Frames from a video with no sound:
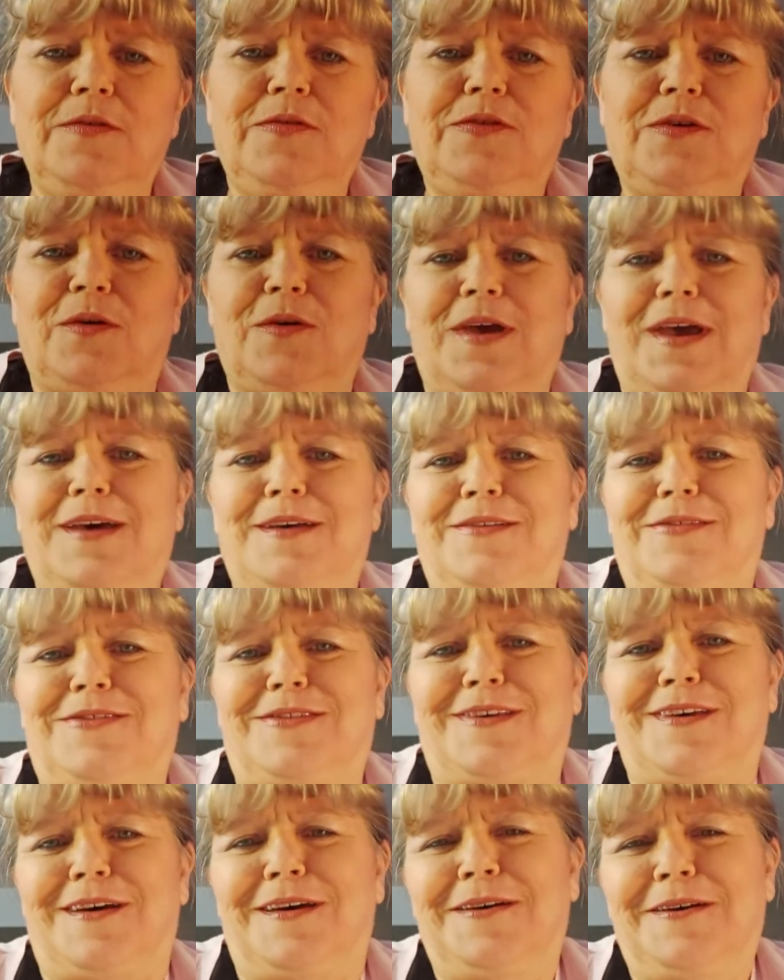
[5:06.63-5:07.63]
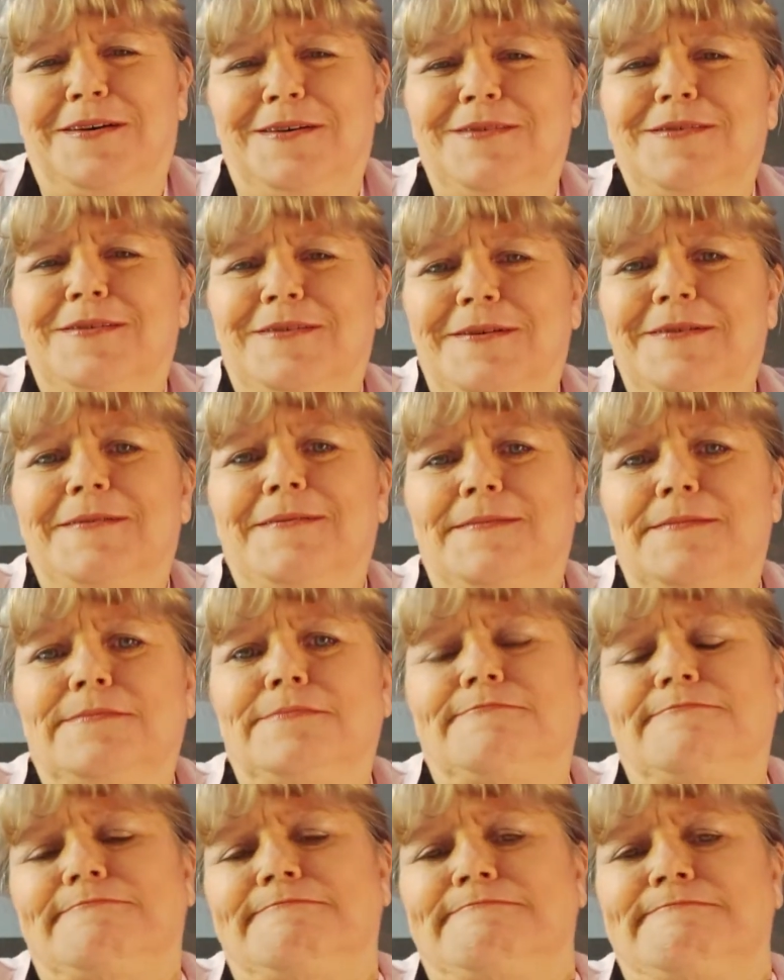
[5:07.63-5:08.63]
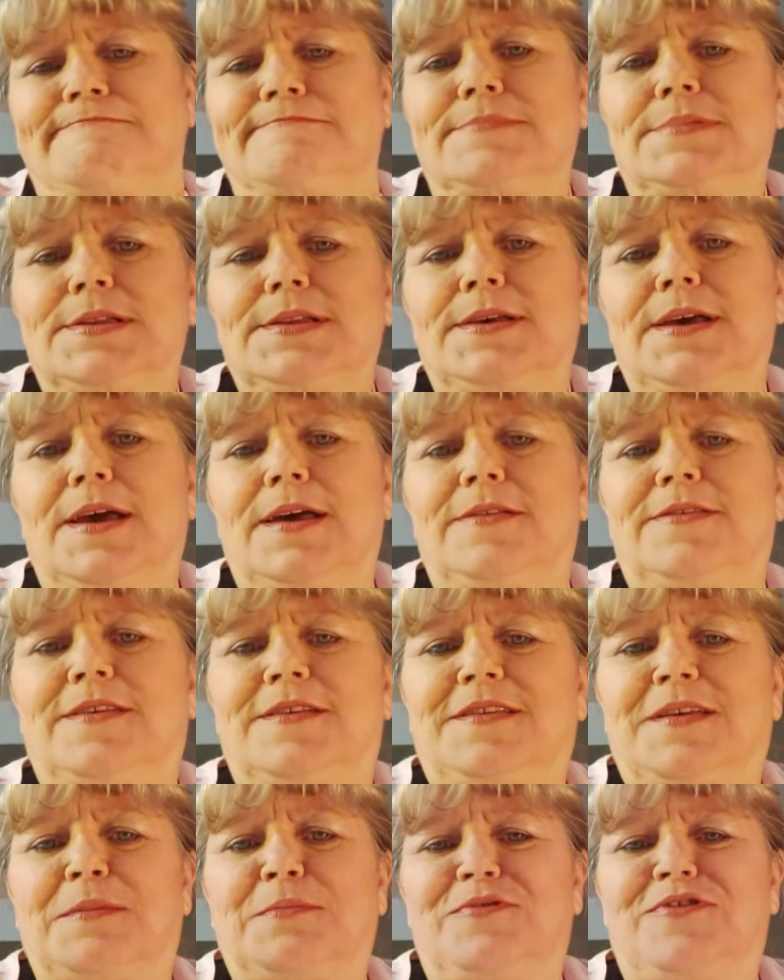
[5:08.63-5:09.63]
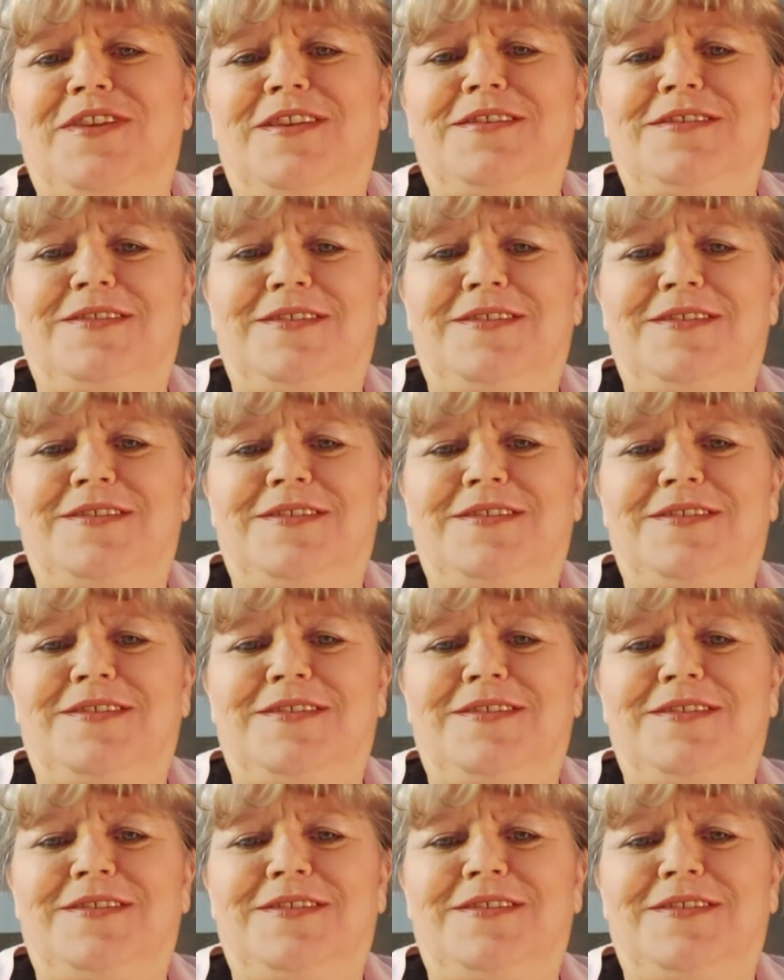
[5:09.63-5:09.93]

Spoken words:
So yeah, it's a tough